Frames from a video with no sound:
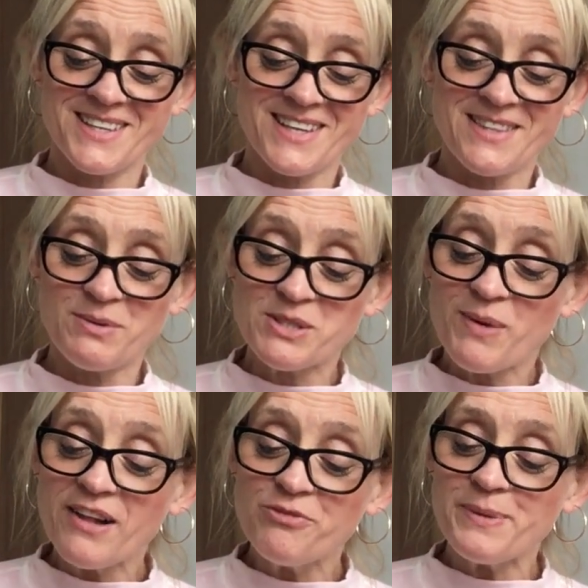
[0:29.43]
and there were
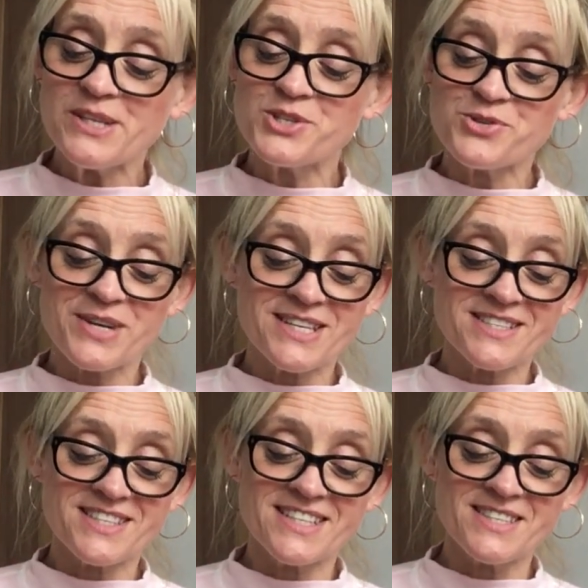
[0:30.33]
12 peach trees
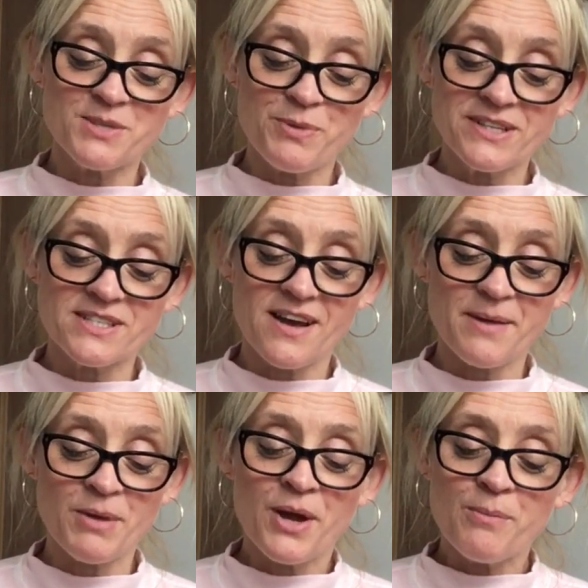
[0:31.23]
that in the
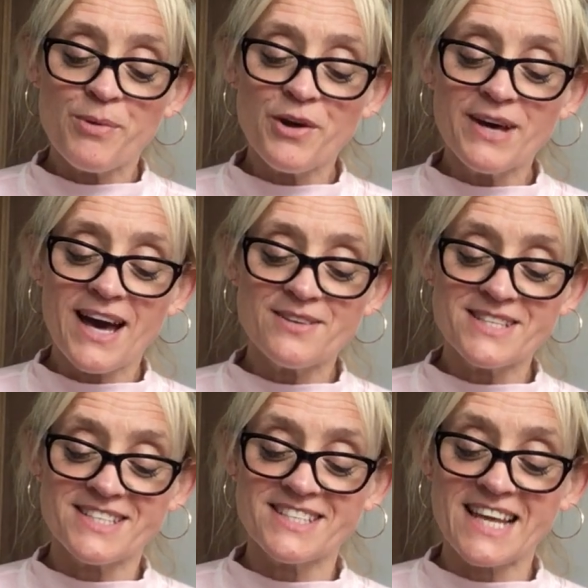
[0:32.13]
springtime broke out
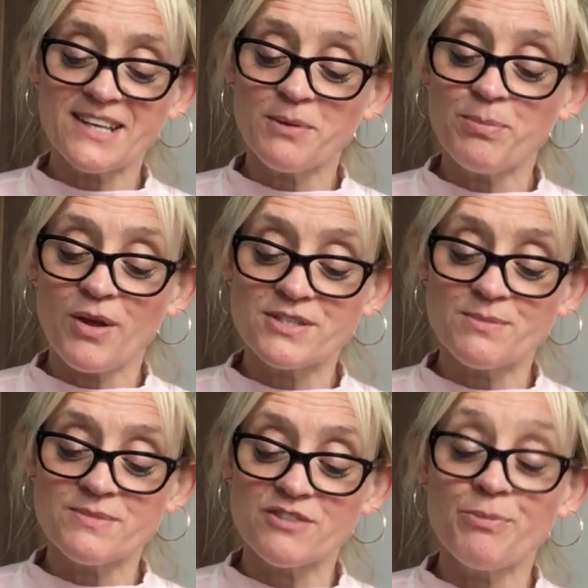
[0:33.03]
into delicate
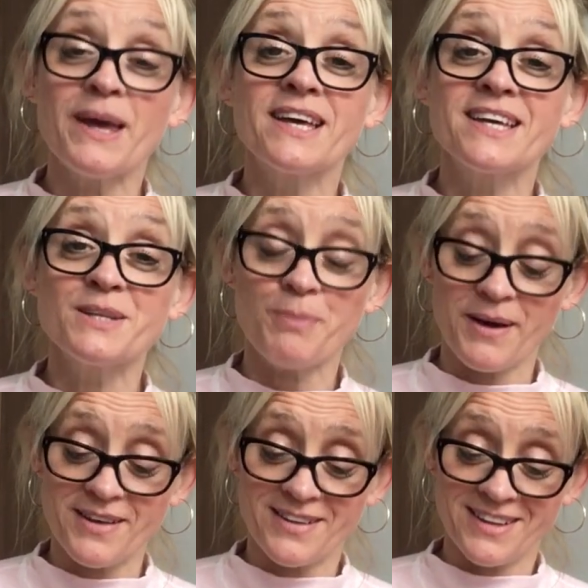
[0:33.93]
blossoms of pink and
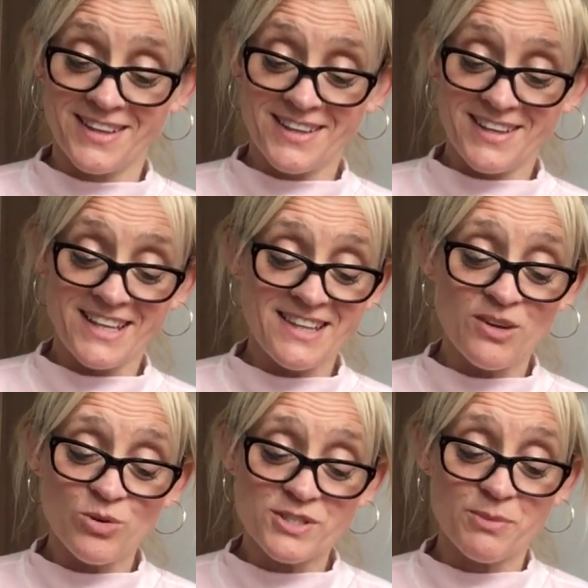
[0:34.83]
pearl, and in the
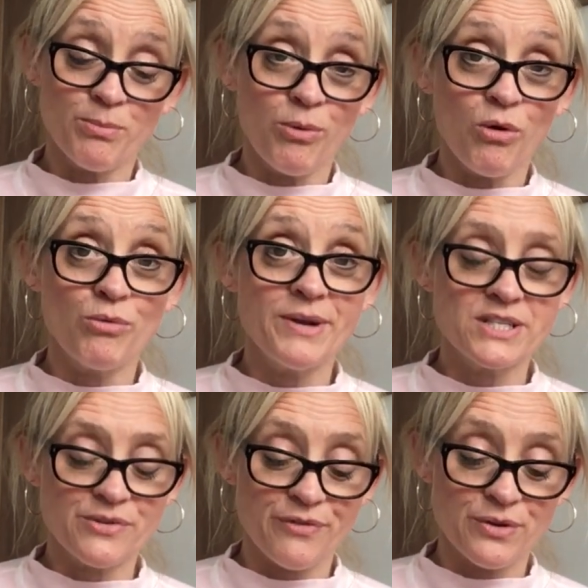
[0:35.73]
autumn bore
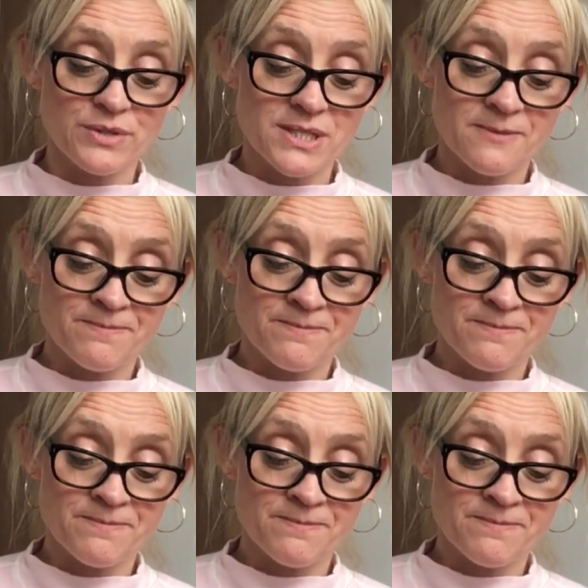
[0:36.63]
rich fruit.